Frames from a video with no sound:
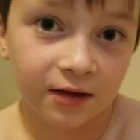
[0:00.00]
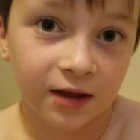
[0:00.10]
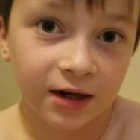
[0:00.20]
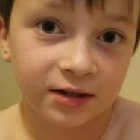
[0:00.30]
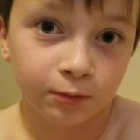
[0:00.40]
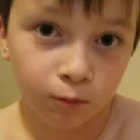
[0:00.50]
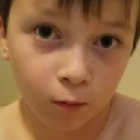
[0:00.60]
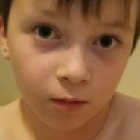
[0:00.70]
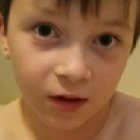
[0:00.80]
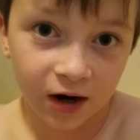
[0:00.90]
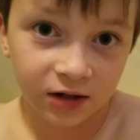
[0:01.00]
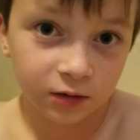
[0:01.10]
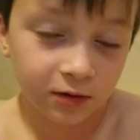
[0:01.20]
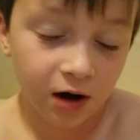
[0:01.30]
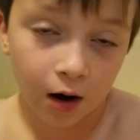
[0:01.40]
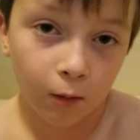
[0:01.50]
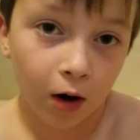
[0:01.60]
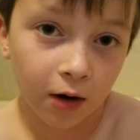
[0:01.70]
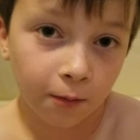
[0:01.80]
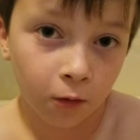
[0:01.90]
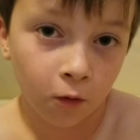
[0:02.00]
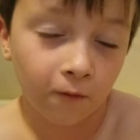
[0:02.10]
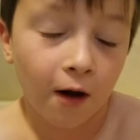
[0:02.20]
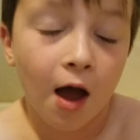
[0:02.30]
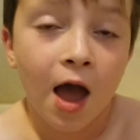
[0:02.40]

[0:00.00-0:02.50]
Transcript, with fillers: that it's, that it's not waterproof,